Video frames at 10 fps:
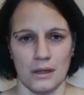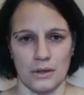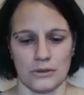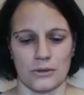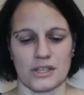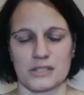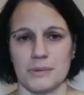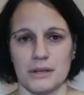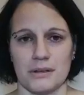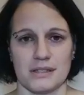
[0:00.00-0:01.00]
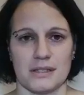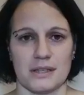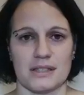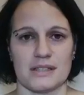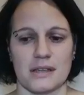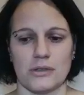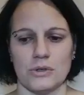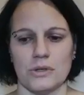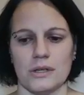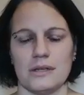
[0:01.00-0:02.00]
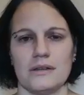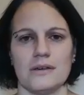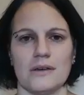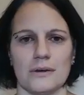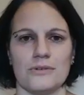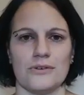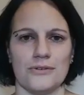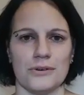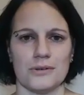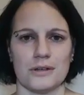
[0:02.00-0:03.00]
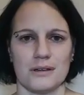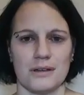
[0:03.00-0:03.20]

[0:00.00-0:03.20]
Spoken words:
to experience these that you need to go to food?